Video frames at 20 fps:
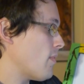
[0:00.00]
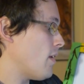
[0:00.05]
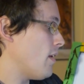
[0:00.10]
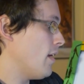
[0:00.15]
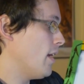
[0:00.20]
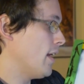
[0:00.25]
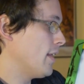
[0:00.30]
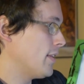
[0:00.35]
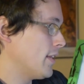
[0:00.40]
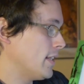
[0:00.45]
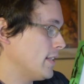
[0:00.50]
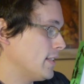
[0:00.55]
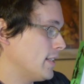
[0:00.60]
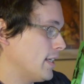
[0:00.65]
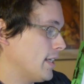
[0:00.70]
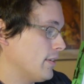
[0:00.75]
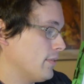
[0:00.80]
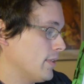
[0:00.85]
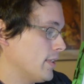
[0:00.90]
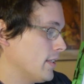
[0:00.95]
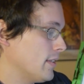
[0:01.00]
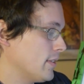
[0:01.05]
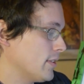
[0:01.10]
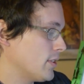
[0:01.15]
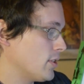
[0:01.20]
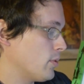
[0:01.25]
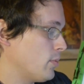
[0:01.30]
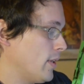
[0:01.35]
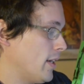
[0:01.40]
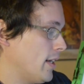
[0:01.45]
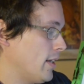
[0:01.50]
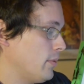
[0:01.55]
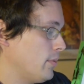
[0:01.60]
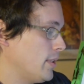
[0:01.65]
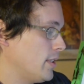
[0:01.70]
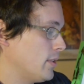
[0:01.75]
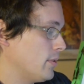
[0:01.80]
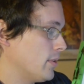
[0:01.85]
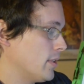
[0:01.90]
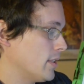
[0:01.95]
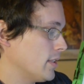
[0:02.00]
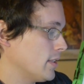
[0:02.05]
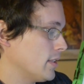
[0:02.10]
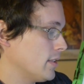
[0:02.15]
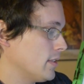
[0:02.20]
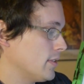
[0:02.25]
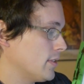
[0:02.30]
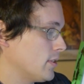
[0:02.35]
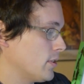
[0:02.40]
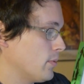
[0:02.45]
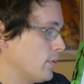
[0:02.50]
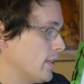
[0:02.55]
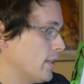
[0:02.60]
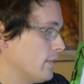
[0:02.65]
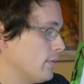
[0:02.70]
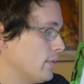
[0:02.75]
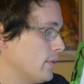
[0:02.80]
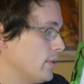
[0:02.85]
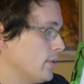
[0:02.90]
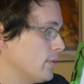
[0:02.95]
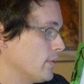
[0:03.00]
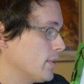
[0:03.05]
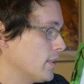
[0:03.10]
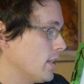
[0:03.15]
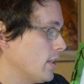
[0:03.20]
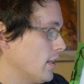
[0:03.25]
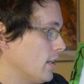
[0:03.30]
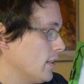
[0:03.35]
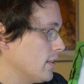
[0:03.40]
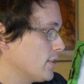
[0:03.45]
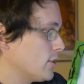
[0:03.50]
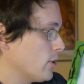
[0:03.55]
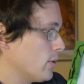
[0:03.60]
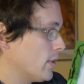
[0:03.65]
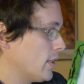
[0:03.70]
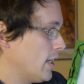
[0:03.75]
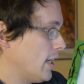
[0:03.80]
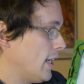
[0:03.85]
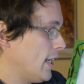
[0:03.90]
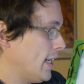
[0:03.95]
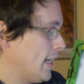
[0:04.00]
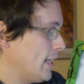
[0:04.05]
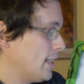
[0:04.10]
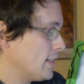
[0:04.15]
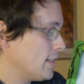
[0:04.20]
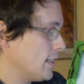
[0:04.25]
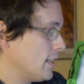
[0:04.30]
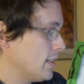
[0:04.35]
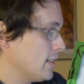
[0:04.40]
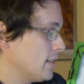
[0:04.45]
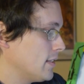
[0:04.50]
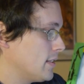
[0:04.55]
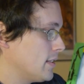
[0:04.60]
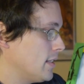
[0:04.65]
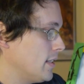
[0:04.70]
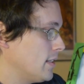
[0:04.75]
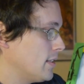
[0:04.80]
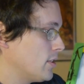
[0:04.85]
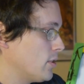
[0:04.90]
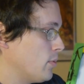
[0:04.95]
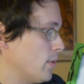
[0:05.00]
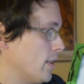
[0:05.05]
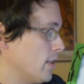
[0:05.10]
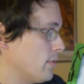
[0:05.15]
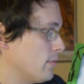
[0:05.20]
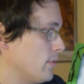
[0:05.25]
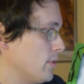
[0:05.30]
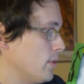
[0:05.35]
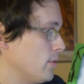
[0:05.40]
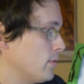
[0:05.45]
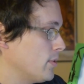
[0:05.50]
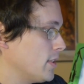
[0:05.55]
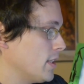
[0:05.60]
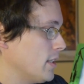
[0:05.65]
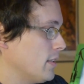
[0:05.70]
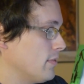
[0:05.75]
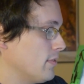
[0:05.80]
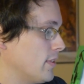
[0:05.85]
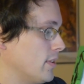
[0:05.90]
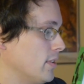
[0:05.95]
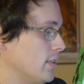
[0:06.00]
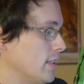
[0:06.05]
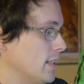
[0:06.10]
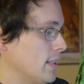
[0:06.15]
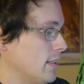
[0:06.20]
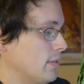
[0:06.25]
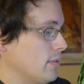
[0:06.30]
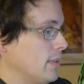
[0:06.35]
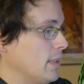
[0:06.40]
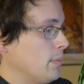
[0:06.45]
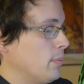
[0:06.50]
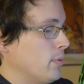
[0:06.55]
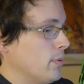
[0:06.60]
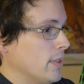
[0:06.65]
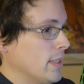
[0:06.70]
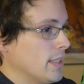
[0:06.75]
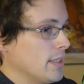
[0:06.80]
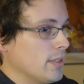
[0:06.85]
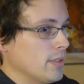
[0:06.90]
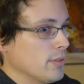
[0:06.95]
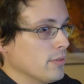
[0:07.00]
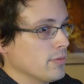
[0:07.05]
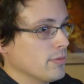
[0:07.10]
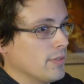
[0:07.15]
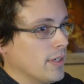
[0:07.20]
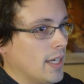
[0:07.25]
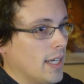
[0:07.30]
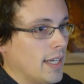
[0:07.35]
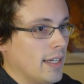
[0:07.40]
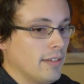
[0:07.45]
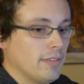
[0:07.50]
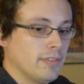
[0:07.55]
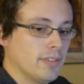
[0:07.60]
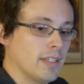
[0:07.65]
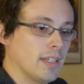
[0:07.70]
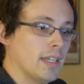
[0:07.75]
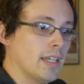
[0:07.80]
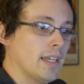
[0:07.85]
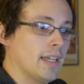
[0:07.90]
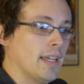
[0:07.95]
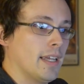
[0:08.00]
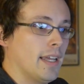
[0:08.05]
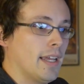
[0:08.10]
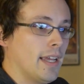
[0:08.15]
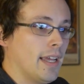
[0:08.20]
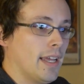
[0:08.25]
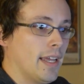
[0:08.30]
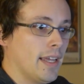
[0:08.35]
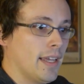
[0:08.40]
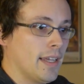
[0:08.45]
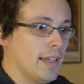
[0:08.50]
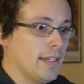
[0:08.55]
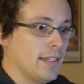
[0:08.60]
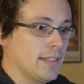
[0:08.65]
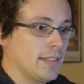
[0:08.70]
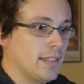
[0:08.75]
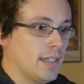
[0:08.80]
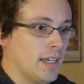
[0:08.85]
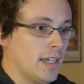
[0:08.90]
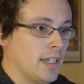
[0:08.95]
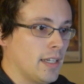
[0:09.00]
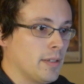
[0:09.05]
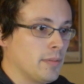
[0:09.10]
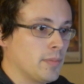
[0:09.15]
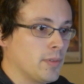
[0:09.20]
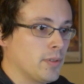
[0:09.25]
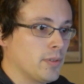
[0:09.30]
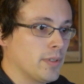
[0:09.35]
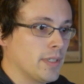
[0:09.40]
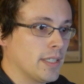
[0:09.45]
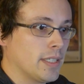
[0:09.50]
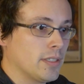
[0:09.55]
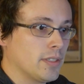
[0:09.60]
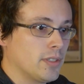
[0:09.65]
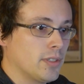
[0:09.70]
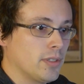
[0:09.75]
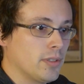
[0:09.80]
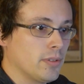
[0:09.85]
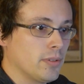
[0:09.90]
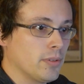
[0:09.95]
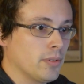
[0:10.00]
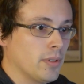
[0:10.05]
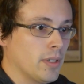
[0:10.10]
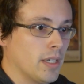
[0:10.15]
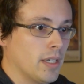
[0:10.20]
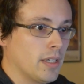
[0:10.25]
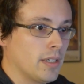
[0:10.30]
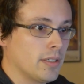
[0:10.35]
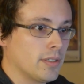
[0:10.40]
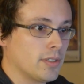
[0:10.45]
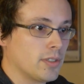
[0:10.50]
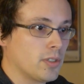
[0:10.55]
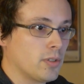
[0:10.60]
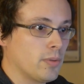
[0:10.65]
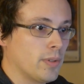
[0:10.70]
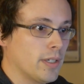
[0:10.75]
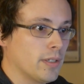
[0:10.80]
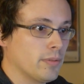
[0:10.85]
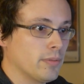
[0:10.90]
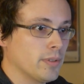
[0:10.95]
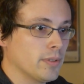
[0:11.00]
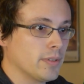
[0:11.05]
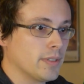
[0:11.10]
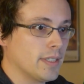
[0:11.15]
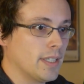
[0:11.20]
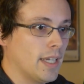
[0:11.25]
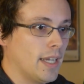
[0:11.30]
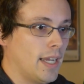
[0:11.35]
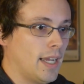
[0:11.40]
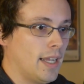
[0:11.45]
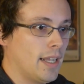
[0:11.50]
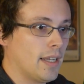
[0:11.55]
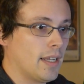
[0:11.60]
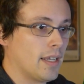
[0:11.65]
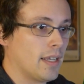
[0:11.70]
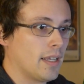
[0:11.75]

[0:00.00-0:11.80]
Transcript: And then to get rid of the square, we do our little square root. So our height is the square root of 33.25, and I am going to square root that.